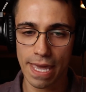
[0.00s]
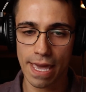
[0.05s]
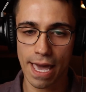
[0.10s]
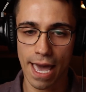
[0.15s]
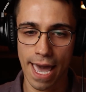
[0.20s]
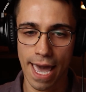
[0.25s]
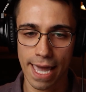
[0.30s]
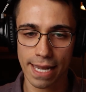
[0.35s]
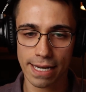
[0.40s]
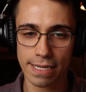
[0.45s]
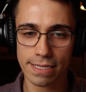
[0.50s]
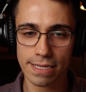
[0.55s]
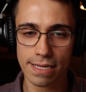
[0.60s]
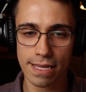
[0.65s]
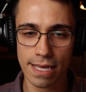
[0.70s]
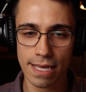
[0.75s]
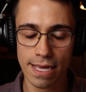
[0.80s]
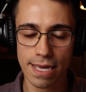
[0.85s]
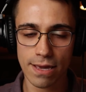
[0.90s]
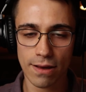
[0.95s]
and
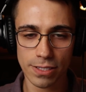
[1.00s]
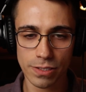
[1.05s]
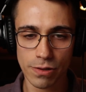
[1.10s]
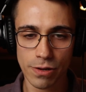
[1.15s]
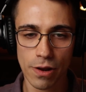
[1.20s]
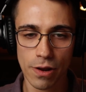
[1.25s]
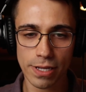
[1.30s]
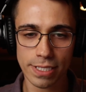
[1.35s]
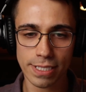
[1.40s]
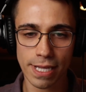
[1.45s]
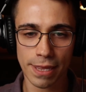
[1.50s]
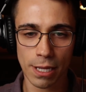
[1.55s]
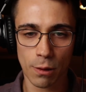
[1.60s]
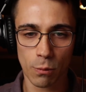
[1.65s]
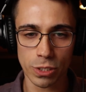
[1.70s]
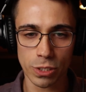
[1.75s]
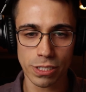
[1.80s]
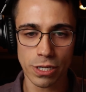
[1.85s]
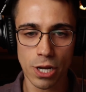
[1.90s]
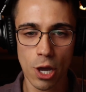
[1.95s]
he also noticed that there
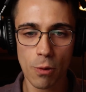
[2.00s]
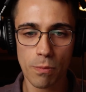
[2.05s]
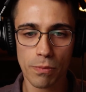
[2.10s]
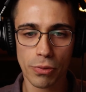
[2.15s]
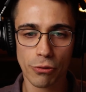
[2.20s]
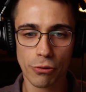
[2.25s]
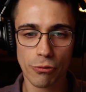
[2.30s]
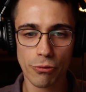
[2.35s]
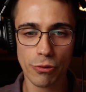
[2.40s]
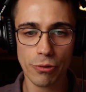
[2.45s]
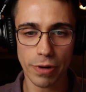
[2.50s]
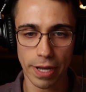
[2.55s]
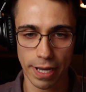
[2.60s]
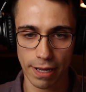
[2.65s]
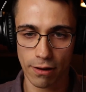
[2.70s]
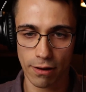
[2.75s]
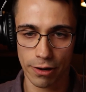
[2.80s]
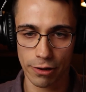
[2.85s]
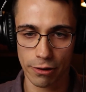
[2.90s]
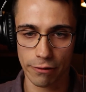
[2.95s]
was no pruning
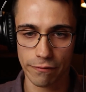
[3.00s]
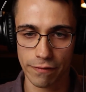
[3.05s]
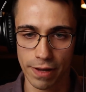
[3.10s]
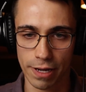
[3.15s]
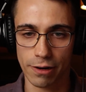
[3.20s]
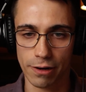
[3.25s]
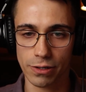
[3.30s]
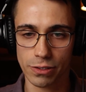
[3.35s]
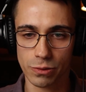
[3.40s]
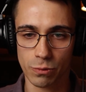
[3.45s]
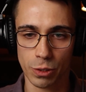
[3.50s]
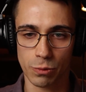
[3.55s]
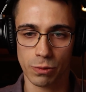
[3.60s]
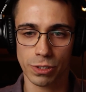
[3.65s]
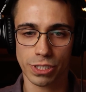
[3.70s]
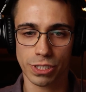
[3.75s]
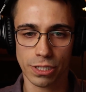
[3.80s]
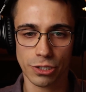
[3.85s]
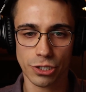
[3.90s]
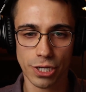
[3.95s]
on her fingers, which
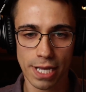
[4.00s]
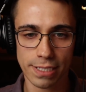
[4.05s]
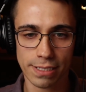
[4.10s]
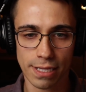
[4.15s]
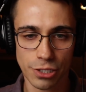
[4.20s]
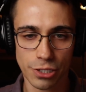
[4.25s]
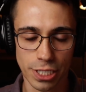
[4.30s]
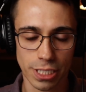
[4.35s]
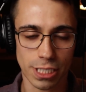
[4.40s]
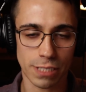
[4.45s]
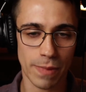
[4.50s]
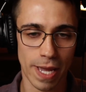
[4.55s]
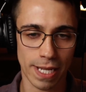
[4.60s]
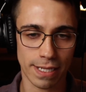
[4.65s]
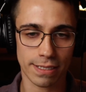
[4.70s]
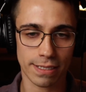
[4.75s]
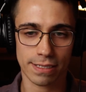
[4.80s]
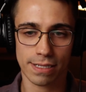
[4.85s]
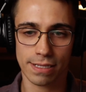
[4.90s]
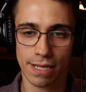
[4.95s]
would suggest that she
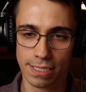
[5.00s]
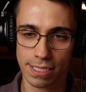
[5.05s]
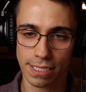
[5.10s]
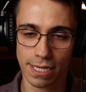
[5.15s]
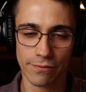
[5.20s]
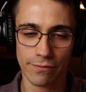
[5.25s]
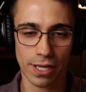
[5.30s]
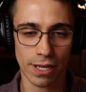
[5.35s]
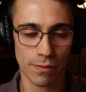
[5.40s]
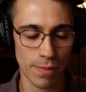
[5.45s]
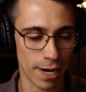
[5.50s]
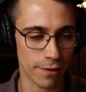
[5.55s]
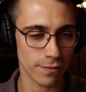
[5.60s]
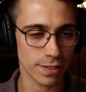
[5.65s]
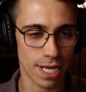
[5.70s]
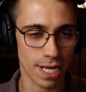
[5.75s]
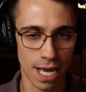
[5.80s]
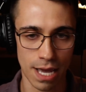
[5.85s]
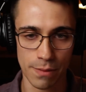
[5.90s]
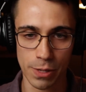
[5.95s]
spent a significant amount of
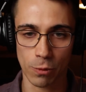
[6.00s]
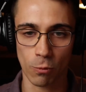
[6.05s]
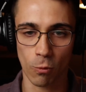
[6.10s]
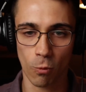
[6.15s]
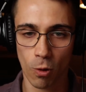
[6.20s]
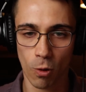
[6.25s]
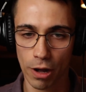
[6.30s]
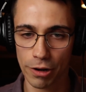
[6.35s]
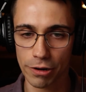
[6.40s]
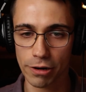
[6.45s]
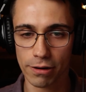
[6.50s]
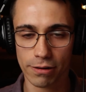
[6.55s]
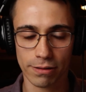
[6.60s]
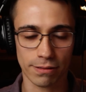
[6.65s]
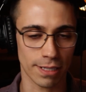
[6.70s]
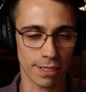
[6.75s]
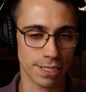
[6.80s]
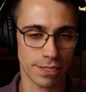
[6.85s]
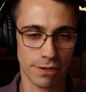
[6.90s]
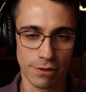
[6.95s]
time in water.
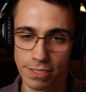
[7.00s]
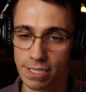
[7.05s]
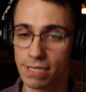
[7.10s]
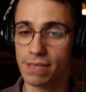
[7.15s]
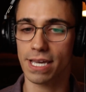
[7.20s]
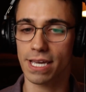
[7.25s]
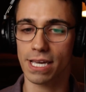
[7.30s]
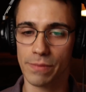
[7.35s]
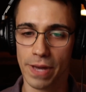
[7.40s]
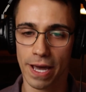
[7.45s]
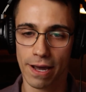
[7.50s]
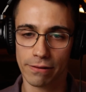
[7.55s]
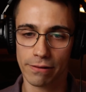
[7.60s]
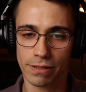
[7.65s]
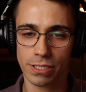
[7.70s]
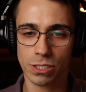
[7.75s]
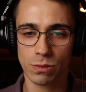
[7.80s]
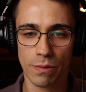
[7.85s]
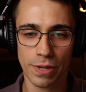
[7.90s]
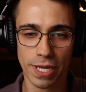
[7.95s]
Listeners can think about
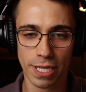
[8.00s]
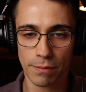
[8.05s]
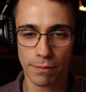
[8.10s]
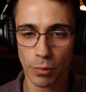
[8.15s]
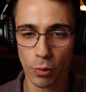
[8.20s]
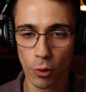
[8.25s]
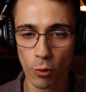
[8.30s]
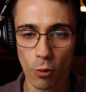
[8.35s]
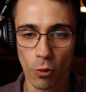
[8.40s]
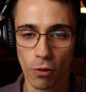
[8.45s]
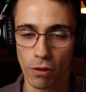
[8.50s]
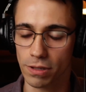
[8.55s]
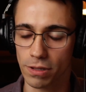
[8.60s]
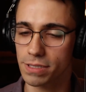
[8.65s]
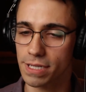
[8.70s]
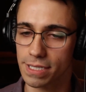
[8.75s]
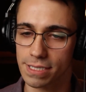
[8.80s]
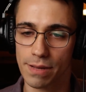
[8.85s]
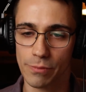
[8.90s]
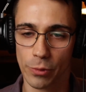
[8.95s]
swimming in the pool
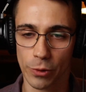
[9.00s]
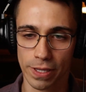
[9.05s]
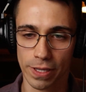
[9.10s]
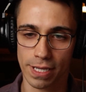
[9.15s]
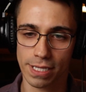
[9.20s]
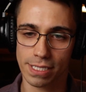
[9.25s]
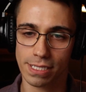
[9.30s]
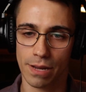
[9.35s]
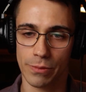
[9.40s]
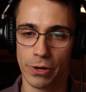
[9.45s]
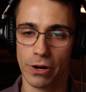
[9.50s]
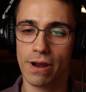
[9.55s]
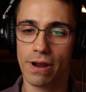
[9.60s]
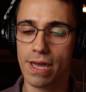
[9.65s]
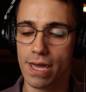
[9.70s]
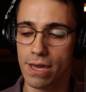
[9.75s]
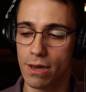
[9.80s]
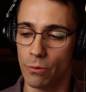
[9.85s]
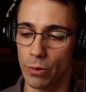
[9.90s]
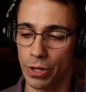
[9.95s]
at some point this summer
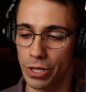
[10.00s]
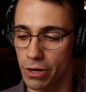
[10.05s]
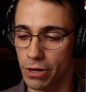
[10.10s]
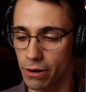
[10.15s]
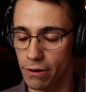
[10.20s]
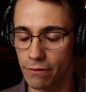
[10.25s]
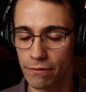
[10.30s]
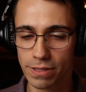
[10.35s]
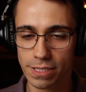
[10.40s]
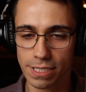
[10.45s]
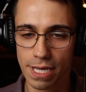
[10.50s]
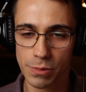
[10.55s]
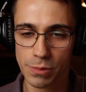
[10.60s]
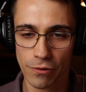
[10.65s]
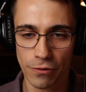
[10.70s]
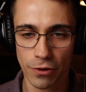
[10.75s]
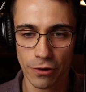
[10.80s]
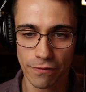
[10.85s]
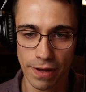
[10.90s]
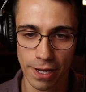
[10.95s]
when your tips
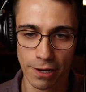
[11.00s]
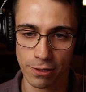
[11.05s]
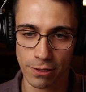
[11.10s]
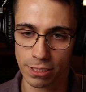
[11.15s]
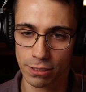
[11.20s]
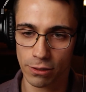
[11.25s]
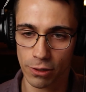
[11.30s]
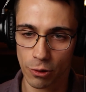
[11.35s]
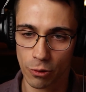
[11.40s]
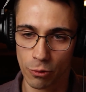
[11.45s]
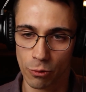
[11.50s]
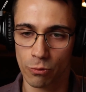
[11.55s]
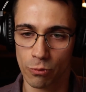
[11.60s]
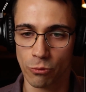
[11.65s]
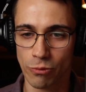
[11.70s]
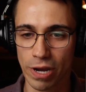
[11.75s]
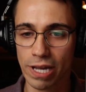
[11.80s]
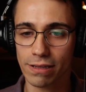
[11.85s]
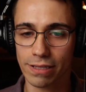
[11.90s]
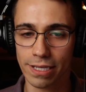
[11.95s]
of your fingers look
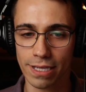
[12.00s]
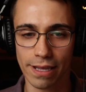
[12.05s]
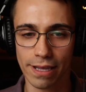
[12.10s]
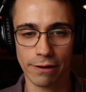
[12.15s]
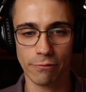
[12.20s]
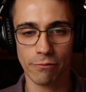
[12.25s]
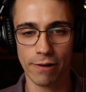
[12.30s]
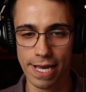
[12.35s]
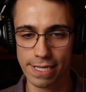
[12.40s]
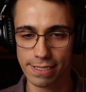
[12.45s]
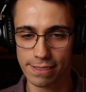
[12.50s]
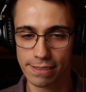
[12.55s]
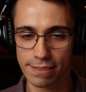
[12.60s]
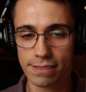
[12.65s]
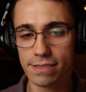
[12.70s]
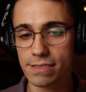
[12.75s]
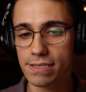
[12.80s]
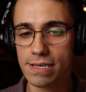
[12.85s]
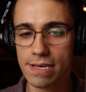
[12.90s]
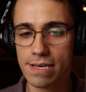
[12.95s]
wrinkly like raisins.